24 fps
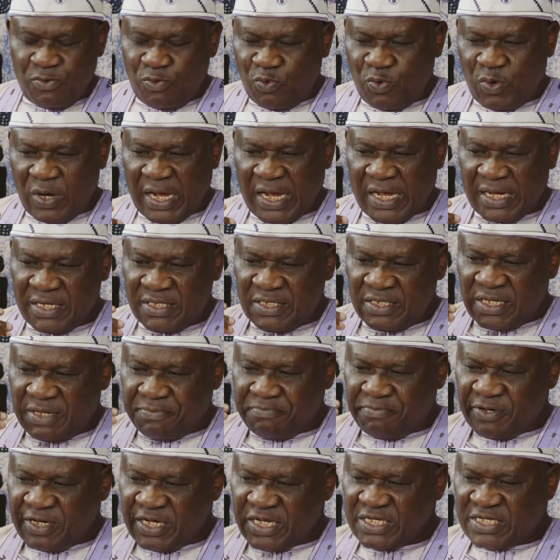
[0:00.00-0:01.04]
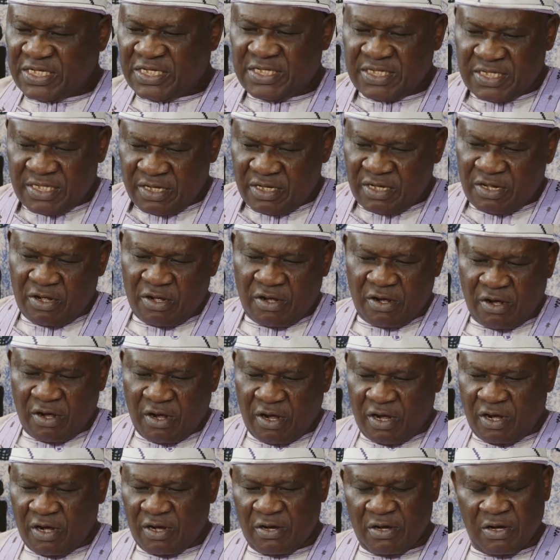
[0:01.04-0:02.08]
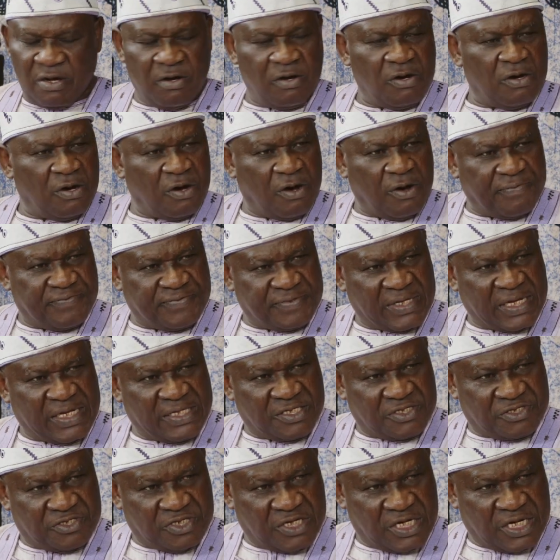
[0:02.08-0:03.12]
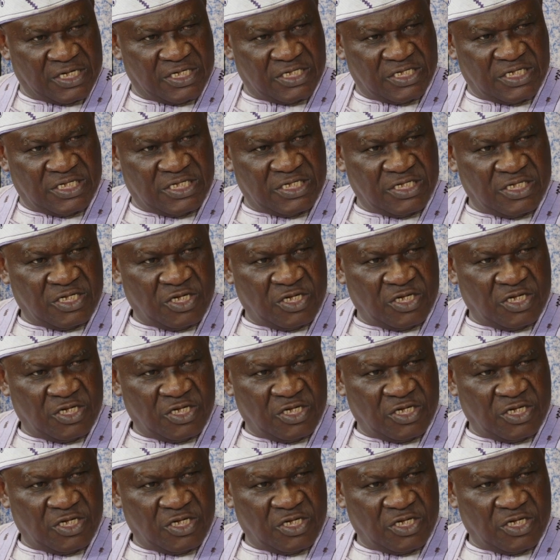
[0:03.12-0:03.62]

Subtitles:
When the police officer is trained